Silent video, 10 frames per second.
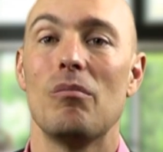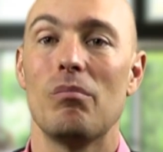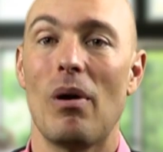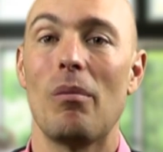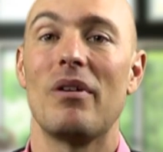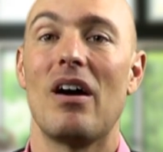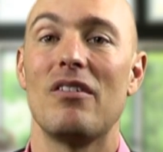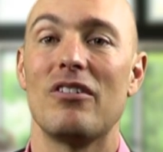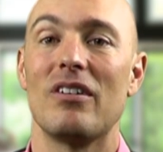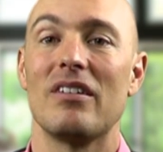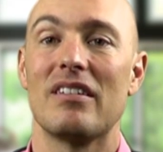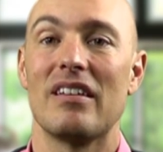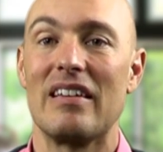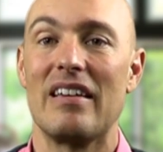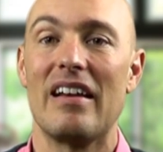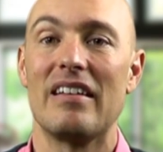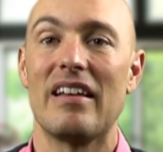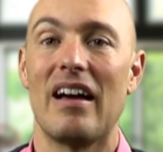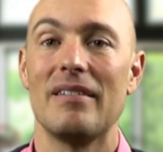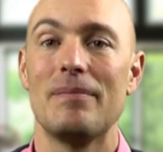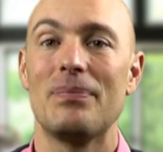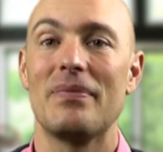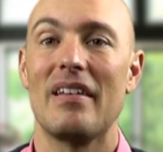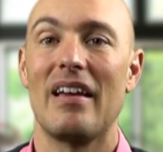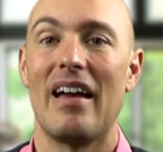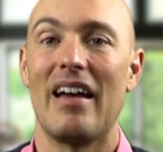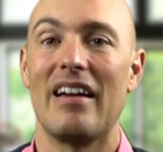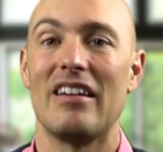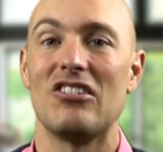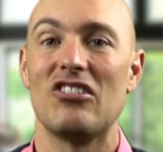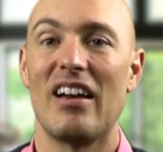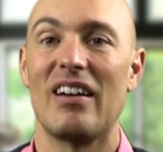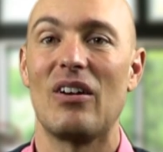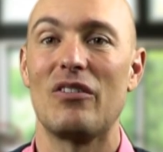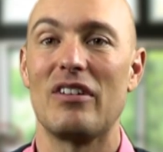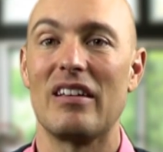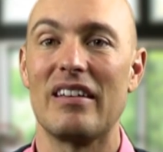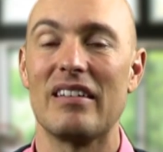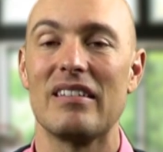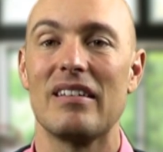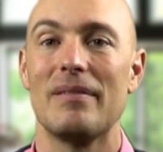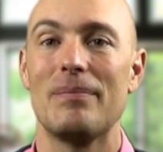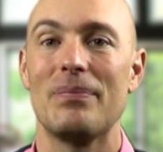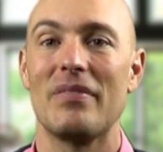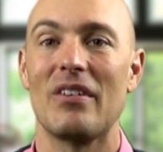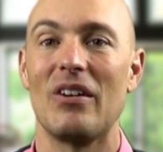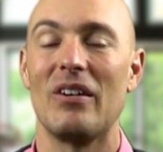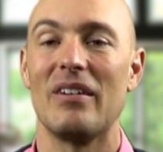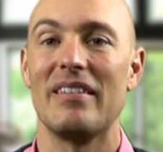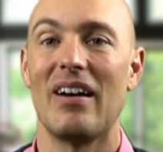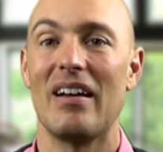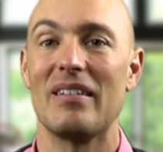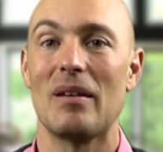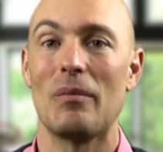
pop it over onto the Get It Done and check it off your list. So diet is number